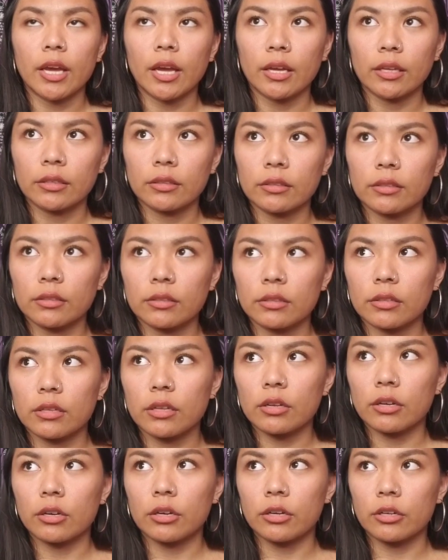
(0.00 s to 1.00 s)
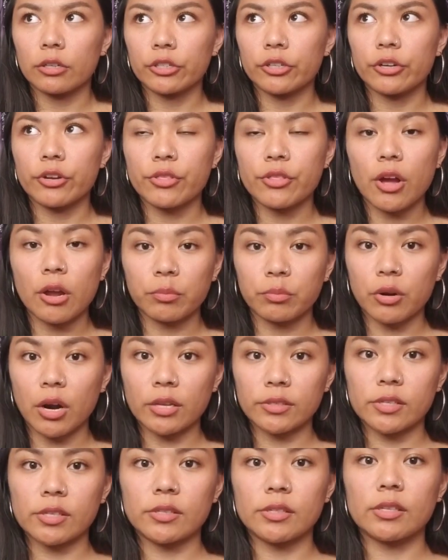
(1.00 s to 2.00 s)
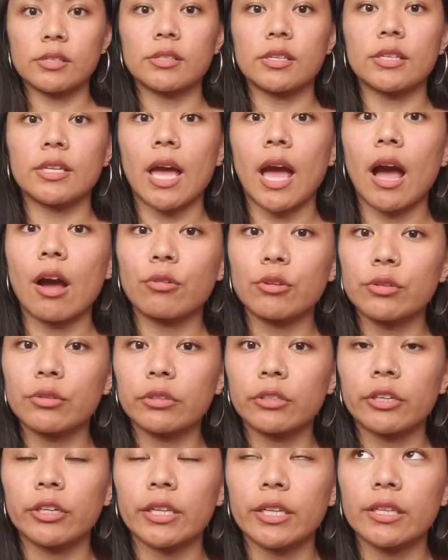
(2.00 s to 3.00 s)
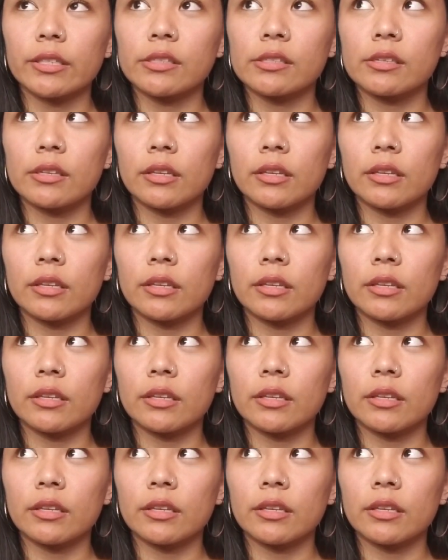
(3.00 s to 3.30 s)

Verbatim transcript: and uh, your thought processes and how you learn it.